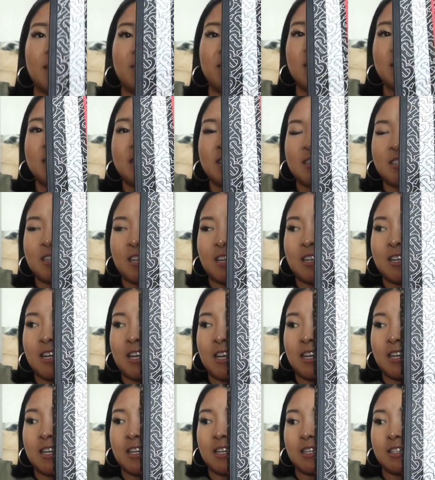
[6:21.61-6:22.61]
and this is
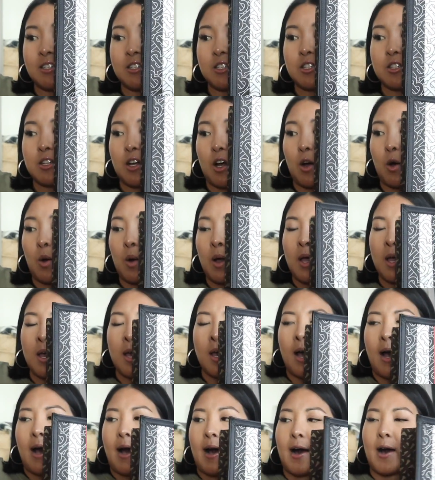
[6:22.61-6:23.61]
Canadian. So
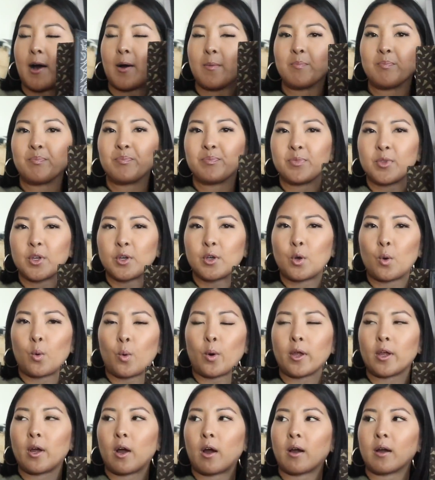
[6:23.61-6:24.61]
the
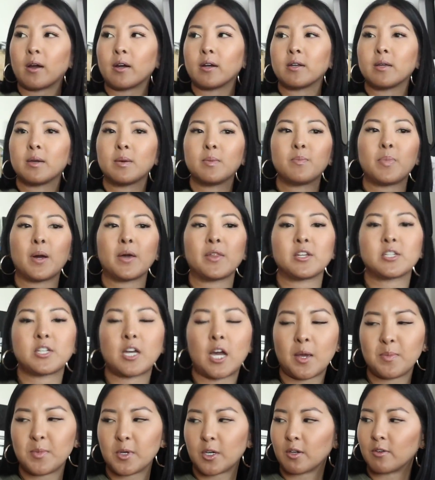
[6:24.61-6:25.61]
Goyard, by the
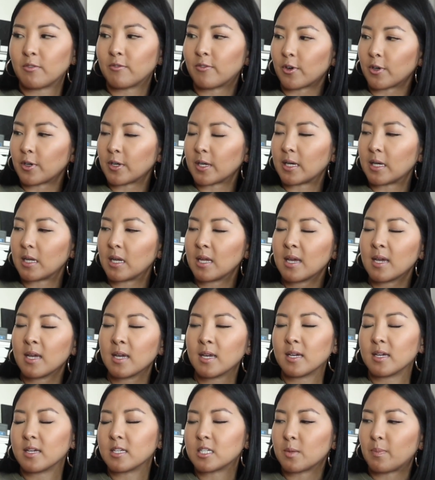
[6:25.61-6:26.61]
time you convert it,
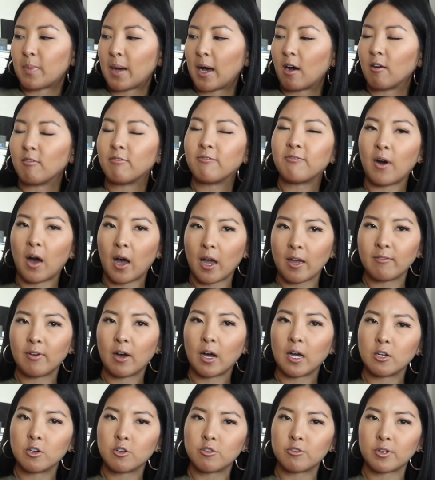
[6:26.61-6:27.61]
is about
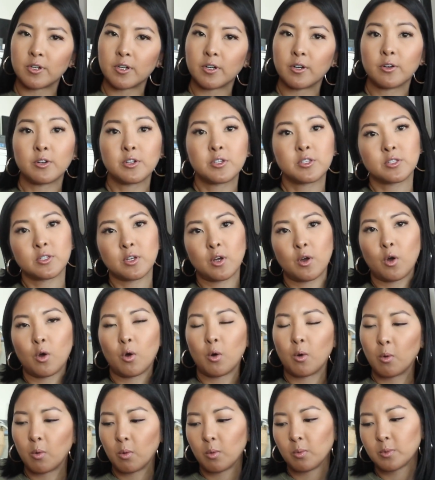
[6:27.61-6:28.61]
$500 or
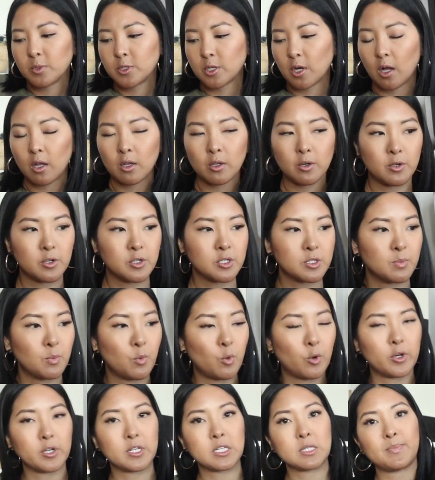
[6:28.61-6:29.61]
so
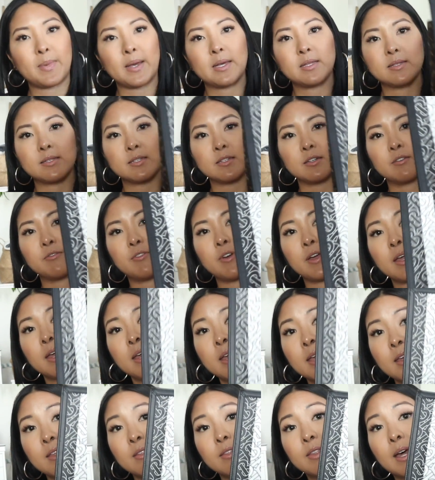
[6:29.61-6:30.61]
more expensive
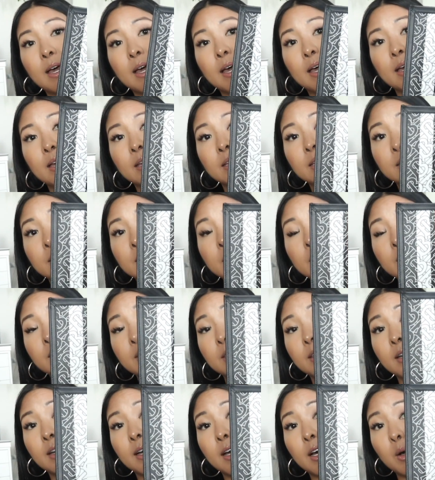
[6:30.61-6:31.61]
than
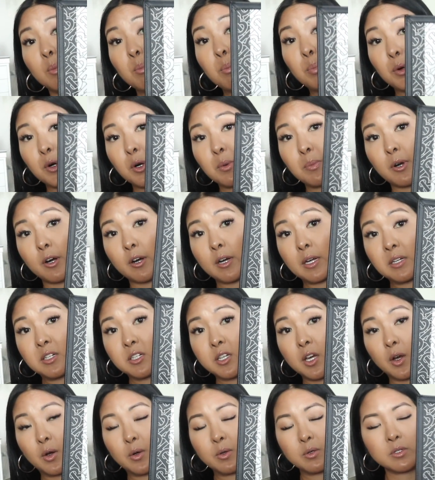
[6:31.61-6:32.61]
the Burberry
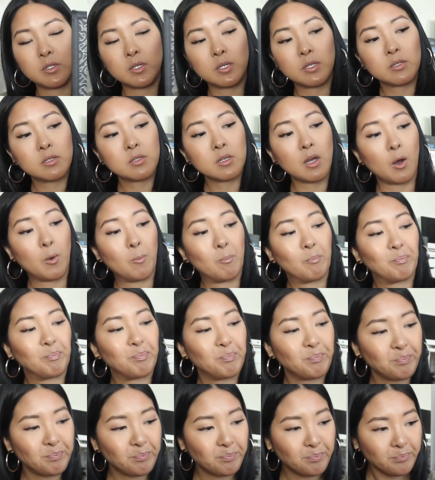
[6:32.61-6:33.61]
tote. So
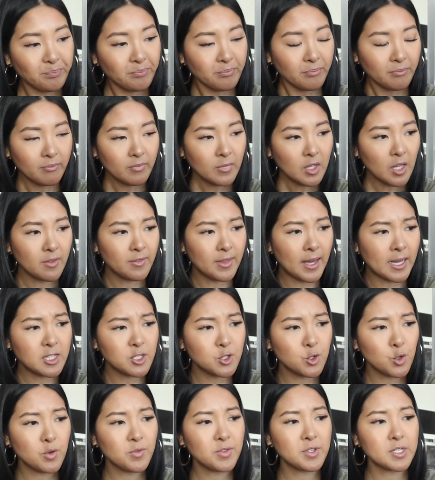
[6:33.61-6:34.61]
that's
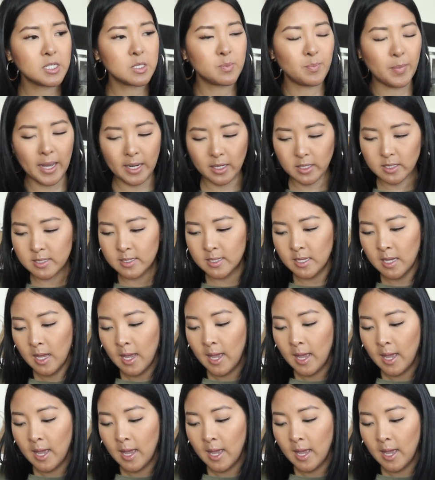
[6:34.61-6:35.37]
sort of the specs.